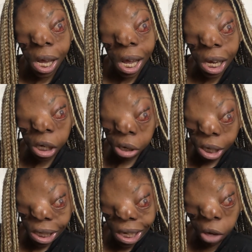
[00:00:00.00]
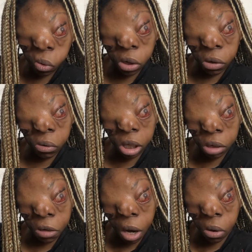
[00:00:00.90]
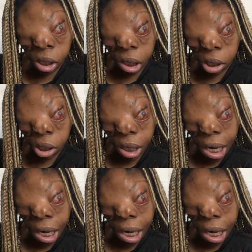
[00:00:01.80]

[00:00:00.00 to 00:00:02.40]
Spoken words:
And share also if you found this